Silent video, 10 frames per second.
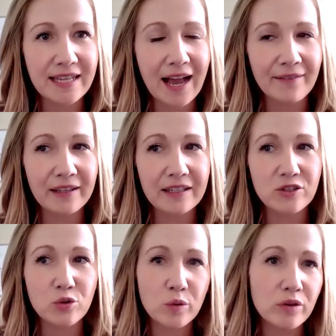having a
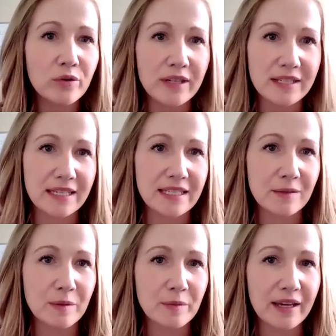tool or a
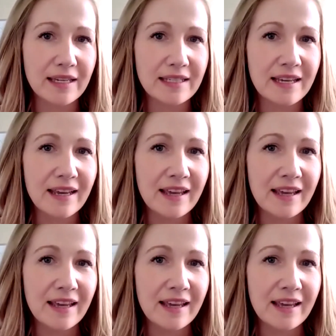system in place